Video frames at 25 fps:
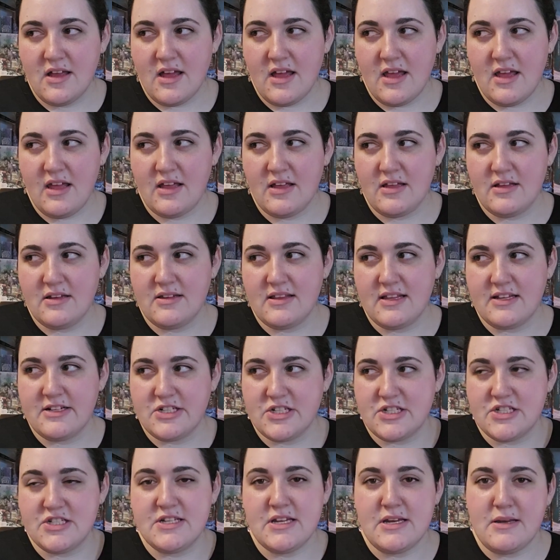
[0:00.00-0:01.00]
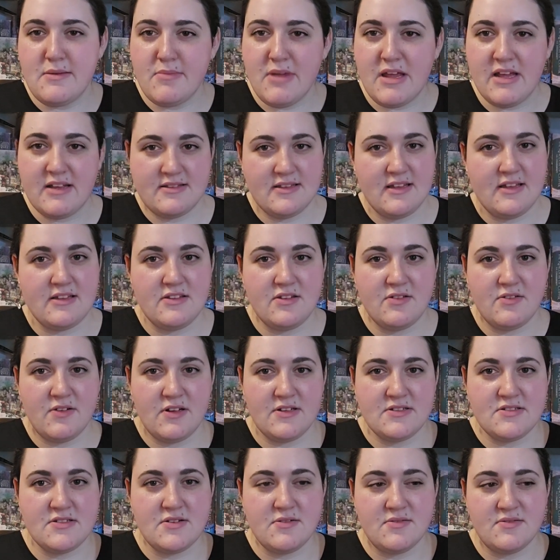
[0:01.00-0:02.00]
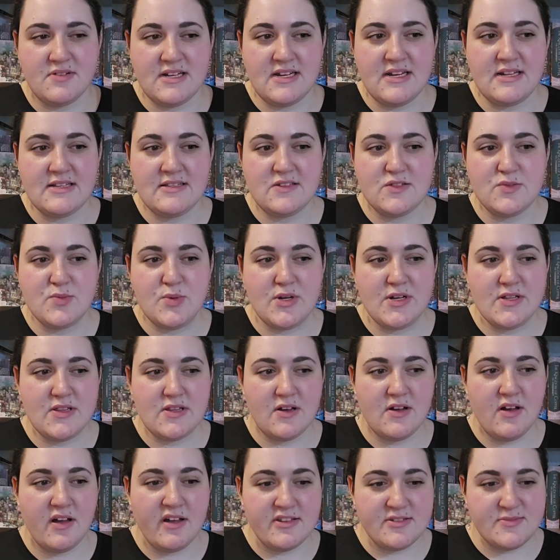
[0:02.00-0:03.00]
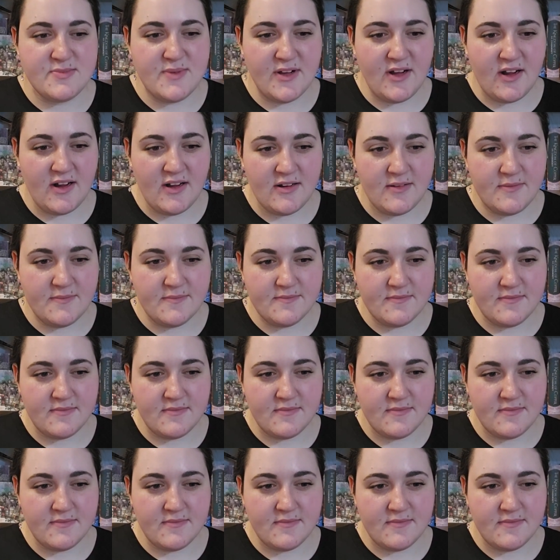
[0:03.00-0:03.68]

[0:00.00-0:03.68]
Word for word: and that just didn't make sense for us to read at this point in the Cosmere.